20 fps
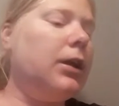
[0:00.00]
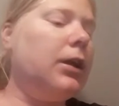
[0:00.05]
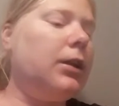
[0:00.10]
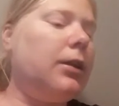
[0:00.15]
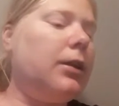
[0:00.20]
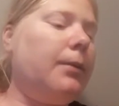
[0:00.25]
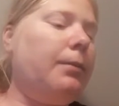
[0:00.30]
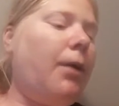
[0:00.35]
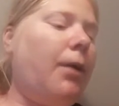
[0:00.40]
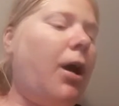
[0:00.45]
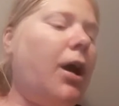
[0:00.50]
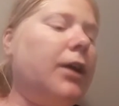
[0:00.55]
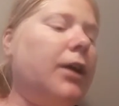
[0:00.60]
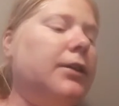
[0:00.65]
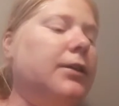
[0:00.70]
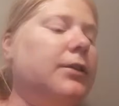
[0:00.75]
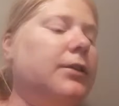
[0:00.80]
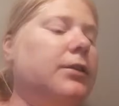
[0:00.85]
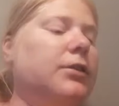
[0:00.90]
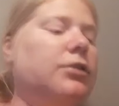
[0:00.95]
The
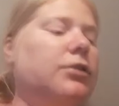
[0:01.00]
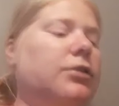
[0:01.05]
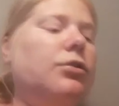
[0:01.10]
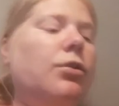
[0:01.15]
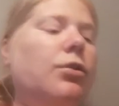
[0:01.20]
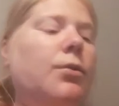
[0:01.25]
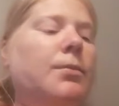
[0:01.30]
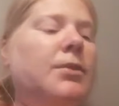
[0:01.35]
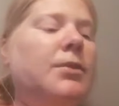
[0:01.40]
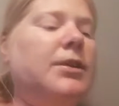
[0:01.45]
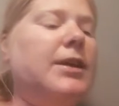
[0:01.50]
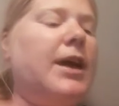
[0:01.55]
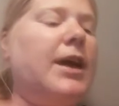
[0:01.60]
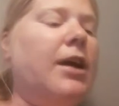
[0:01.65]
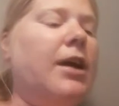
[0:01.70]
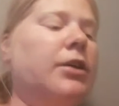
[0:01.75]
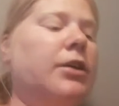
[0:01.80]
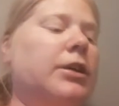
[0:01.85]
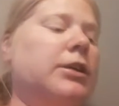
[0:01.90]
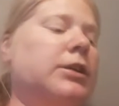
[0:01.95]
box is a stone
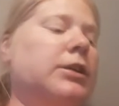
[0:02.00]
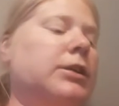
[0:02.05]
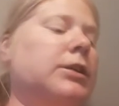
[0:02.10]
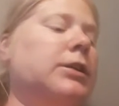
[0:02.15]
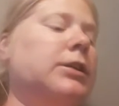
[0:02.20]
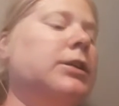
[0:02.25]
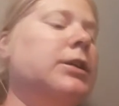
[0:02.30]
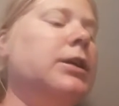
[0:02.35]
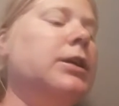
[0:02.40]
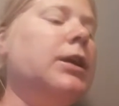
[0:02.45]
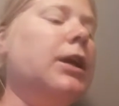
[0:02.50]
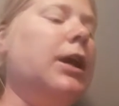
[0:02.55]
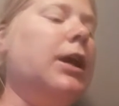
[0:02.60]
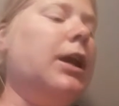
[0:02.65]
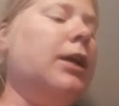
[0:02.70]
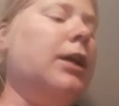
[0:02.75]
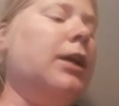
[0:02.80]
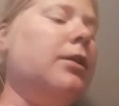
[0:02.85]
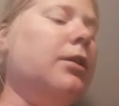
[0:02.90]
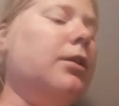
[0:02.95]
medallion.
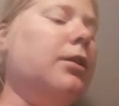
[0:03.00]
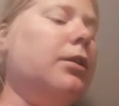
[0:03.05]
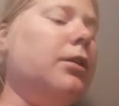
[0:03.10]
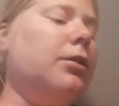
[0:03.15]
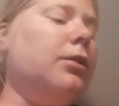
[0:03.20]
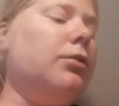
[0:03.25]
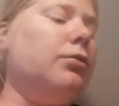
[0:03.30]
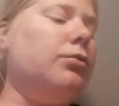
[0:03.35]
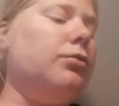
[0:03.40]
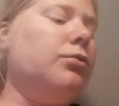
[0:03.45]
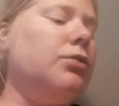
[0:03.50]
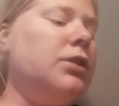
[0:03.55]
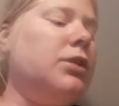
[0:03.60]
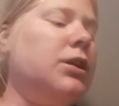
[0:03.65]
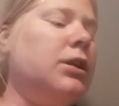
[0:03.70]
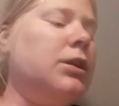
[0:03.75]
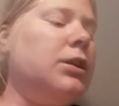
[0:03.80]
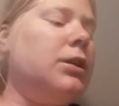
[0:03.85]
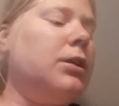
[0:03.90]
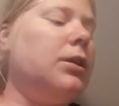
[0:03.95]
It's a
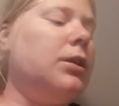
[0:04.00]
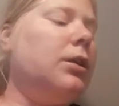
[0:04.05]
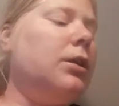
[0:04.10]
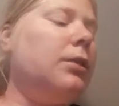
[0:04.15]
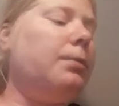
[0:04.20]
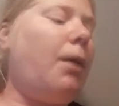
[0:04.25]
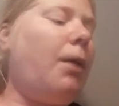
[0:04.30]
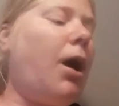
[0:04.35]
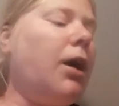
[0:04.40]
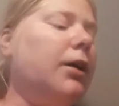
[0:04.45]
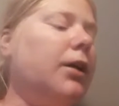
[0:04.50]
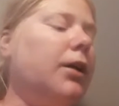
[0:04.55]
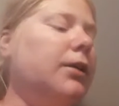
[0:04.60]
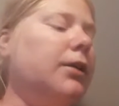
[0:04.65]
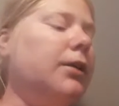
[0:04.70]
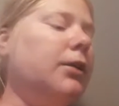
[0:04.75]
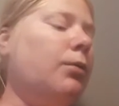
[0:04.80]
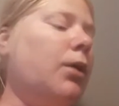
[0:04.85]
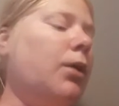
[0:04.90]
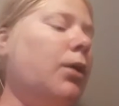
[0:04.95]
green,
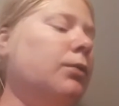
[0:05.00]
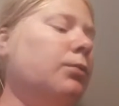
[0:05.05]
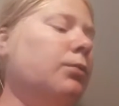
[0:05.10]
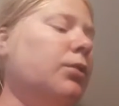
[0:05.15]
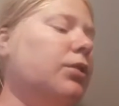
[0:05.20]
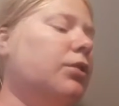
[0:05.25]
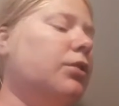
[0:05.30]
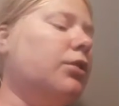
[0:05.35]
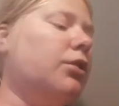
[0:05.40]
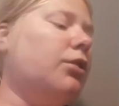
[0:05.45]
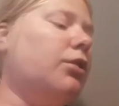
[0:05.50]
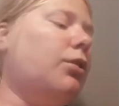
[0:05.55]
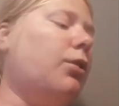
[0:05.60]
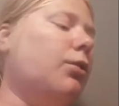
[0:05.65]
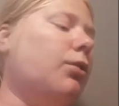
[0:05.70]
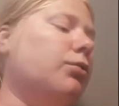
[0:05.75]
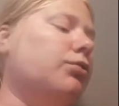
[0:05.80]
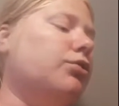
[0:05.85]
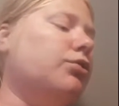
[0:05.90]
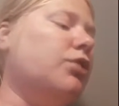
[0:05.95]
sparkling one with a
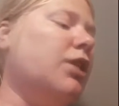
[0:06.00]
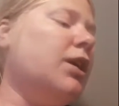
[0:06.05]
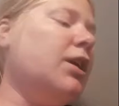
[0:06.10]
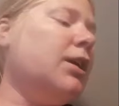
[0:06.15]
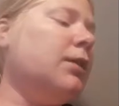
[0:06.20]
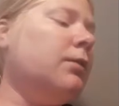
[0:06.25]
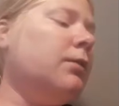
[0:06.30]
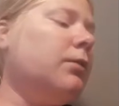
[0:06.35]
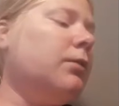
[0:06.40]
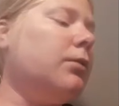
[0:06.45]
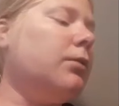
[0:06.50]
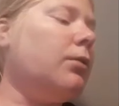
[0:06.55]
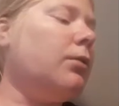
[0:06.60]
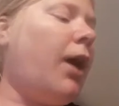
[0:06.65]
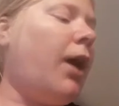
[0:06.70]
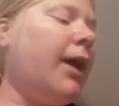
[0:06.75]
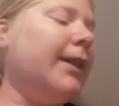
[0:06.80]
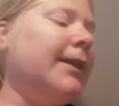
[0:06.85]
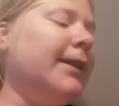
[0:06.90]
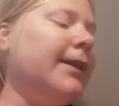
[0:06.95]
gold chain, so
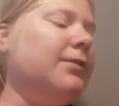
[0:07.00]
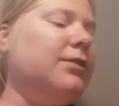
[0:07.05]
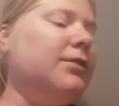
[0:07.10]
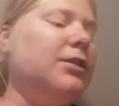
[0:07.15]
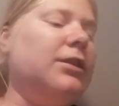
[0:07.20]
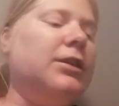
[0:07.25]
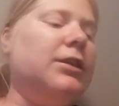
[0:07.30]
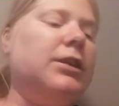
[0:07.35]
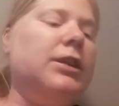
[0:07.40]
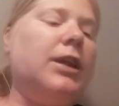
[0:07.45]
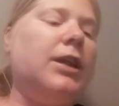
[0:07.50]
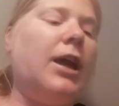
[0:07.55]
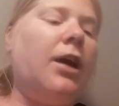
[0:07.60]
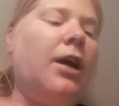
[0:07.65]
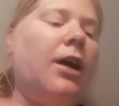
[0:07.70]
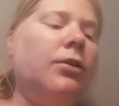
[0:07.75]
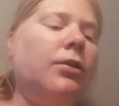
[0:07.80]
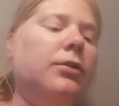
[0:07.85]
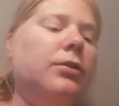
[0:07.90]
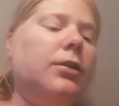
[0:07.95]
I lifted it
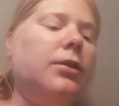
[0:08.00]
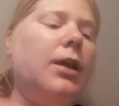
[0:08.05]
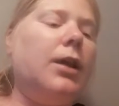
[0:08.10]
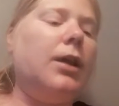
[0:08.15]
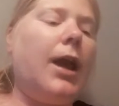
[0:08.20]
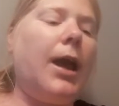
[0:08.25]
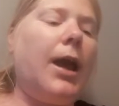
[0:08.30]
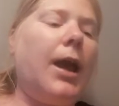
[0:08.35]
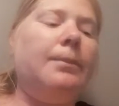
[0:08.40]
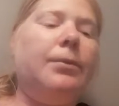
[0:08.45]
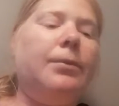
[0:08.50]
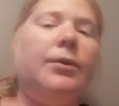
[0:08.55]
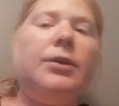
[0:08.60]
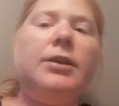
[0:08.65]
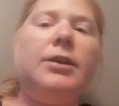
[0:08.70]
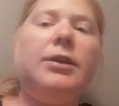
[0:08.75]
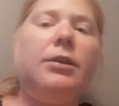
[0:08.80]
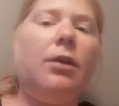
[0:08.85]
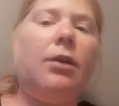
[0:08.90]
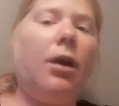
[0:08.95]
out and
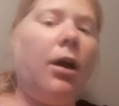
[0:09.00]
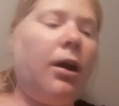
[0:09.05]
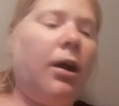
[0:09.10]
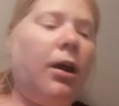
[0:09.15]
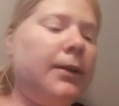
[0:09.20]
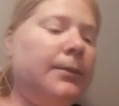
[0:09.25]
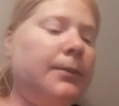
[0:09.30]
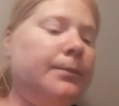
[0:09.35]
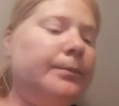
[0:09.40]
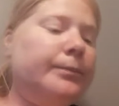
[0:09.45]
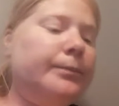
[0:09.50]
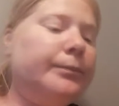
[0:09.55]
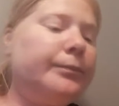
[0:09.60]
put it on.